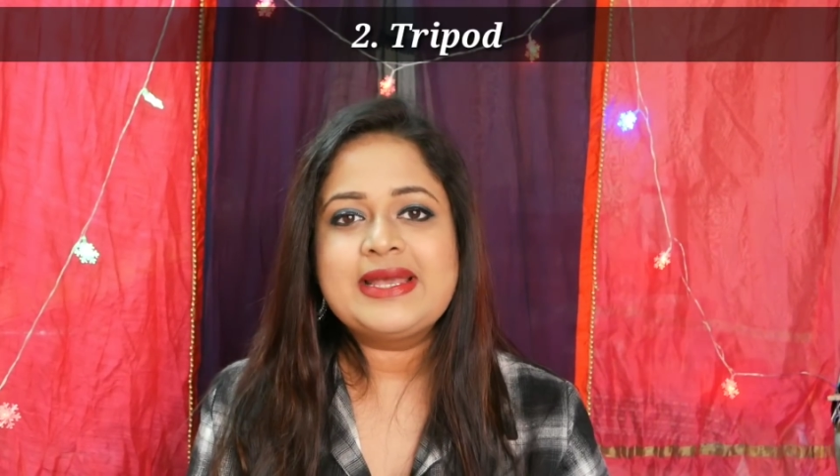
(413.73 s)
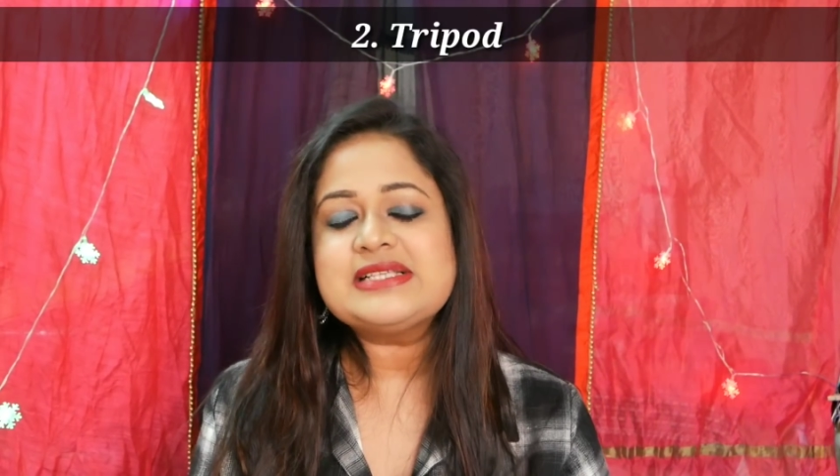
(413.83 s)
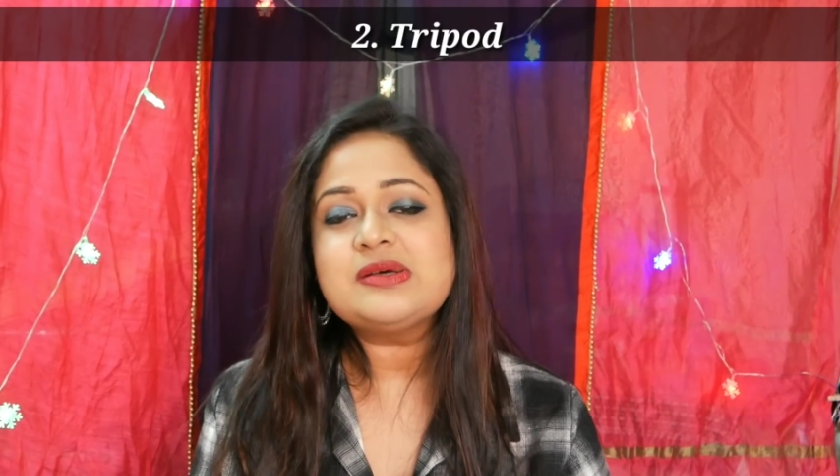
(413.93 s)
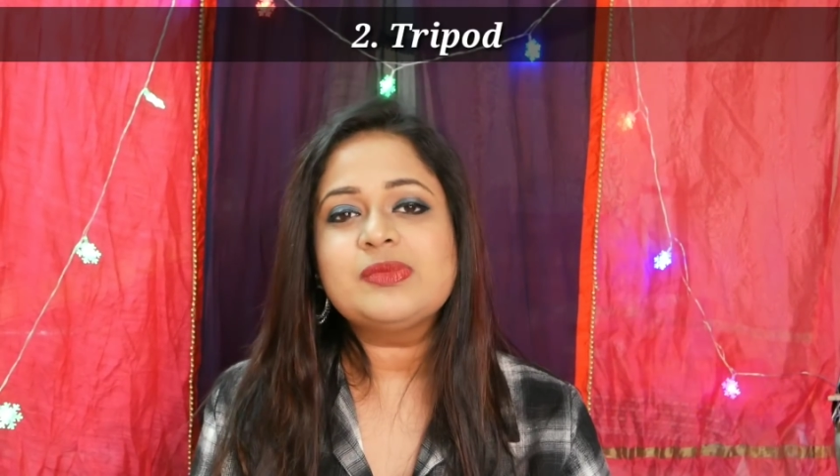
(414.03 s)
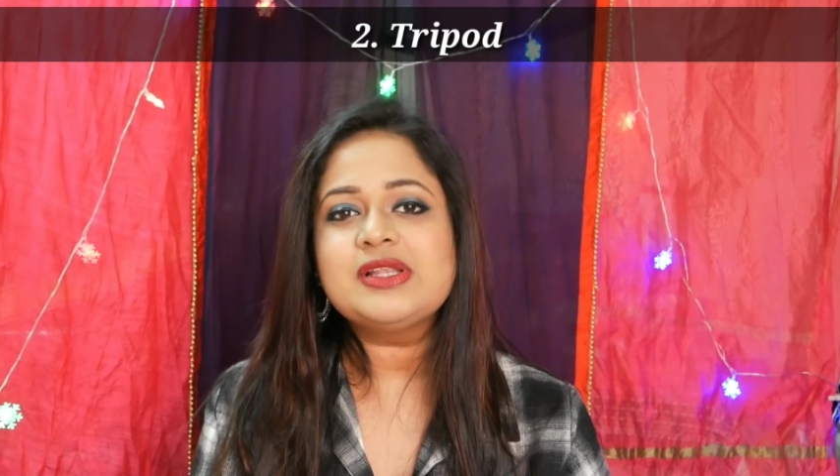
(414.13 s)

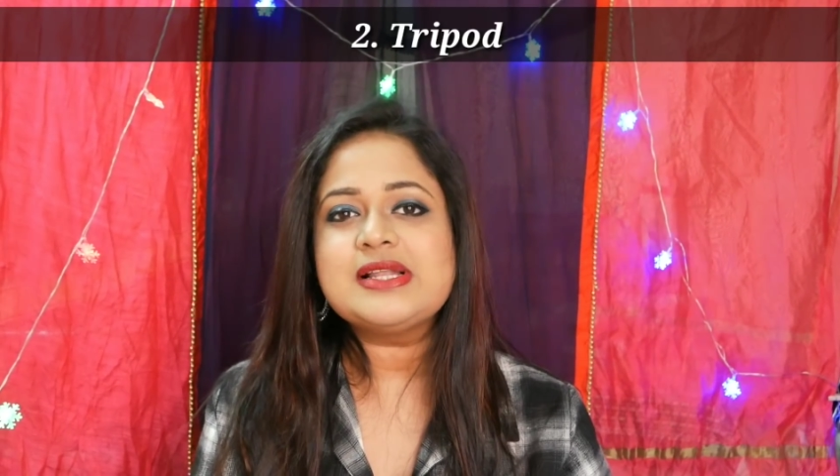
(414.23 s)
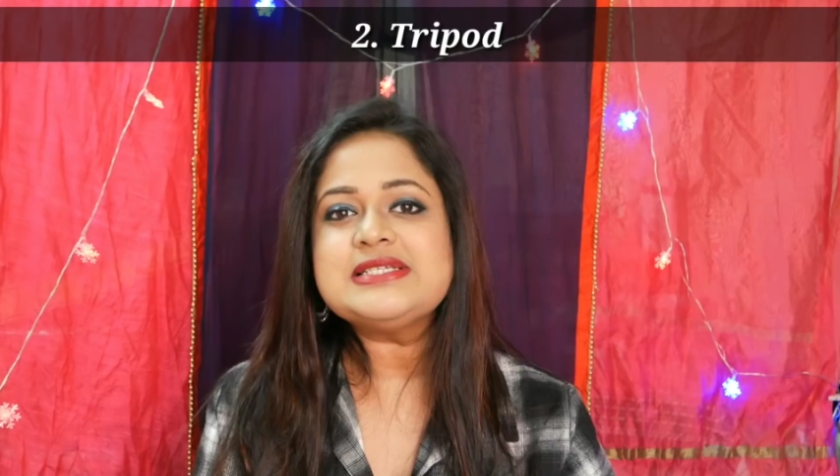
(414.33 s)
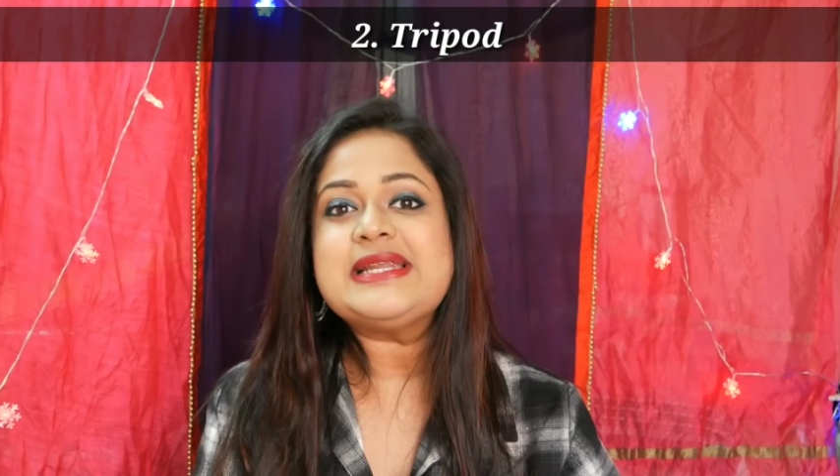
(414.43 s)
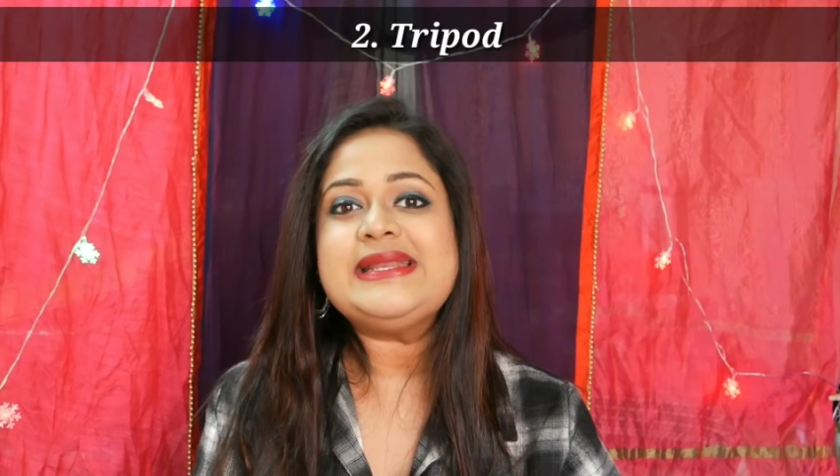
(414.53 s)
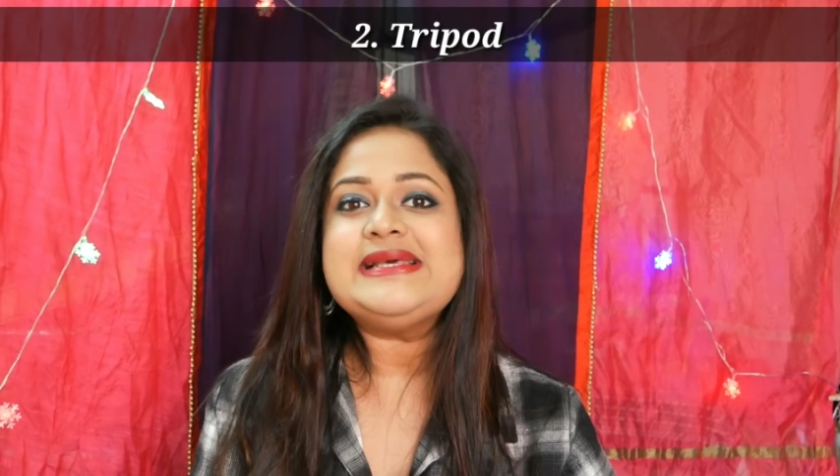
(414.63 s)
Get something that
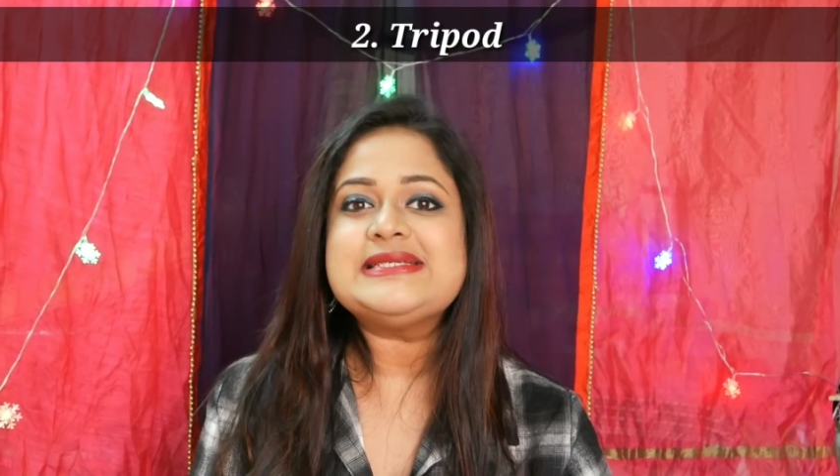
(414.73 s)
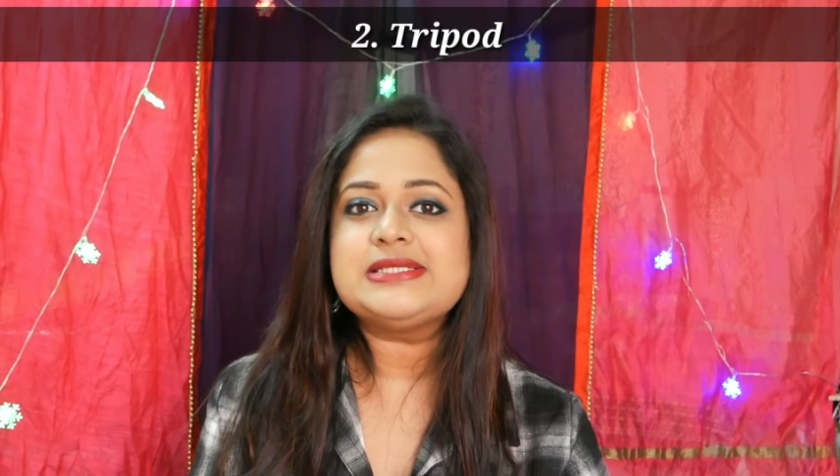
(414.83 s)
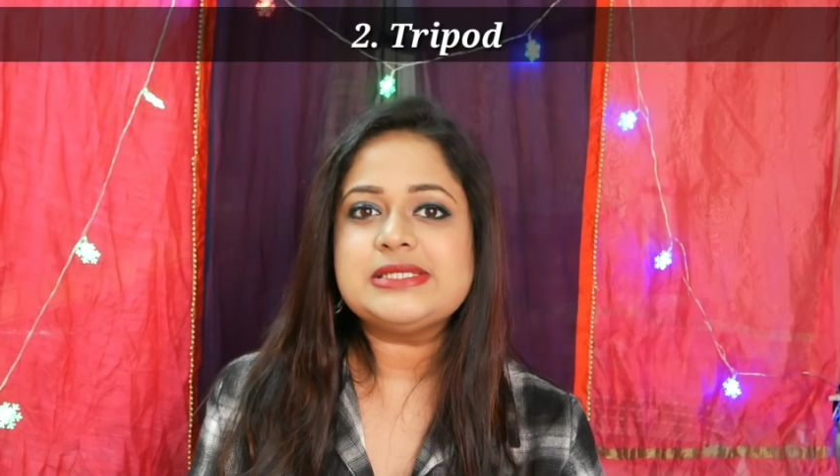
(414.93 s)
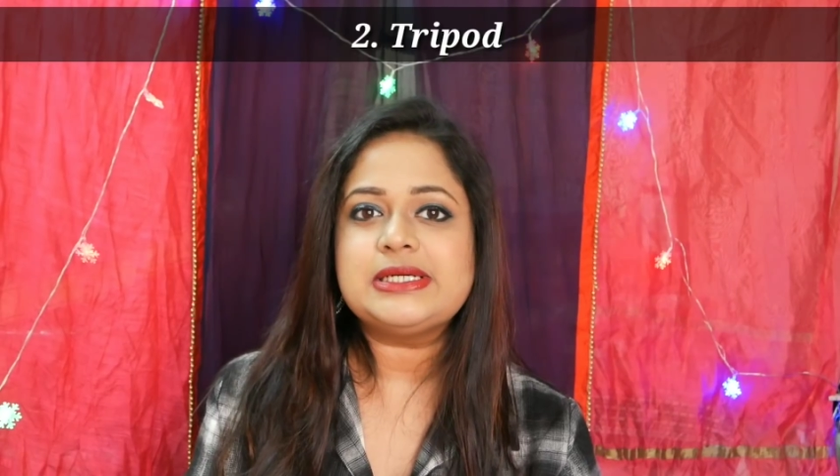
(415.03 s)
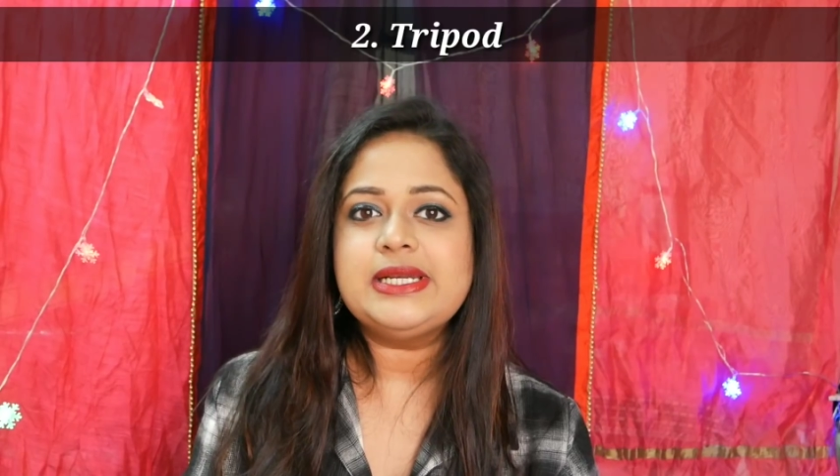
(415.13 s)
is really
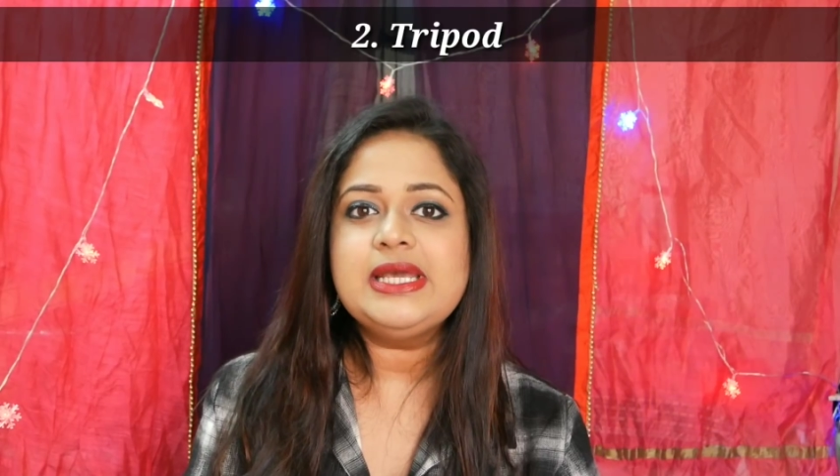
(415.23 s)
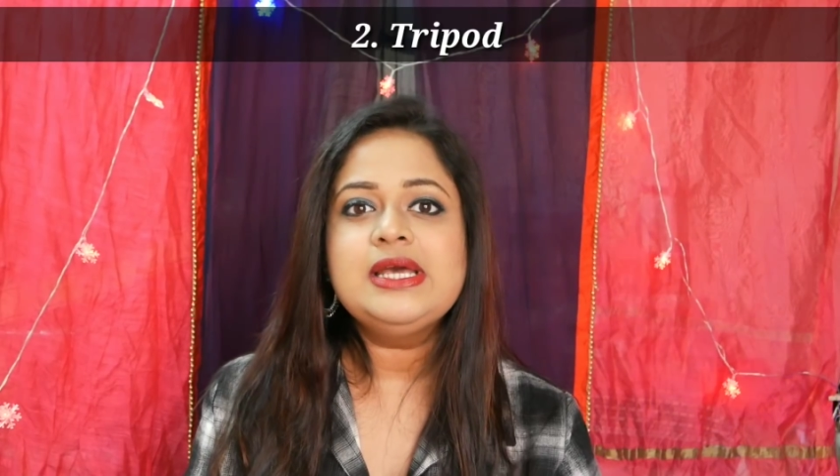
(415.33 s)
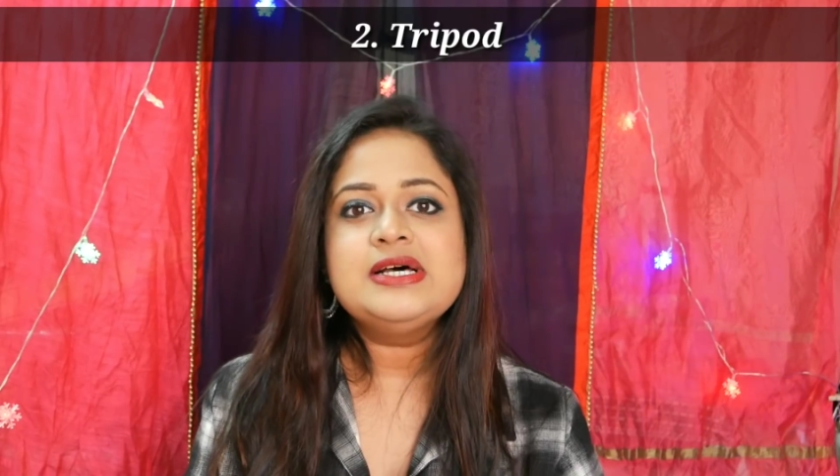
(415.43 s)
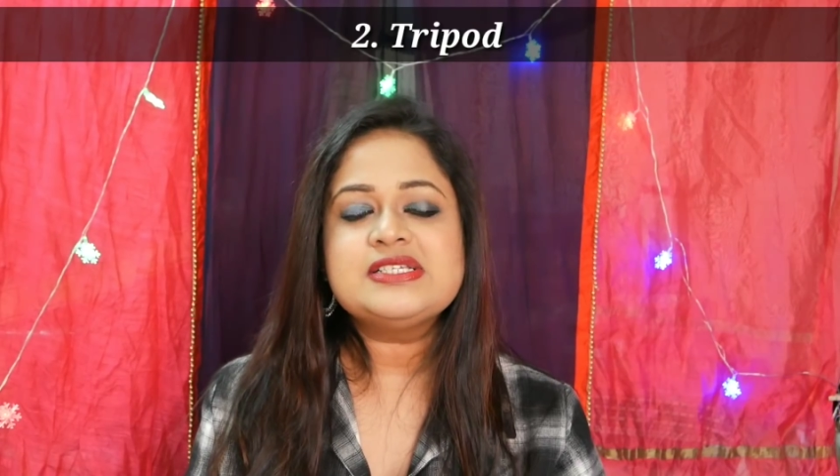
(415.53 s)
sturdy,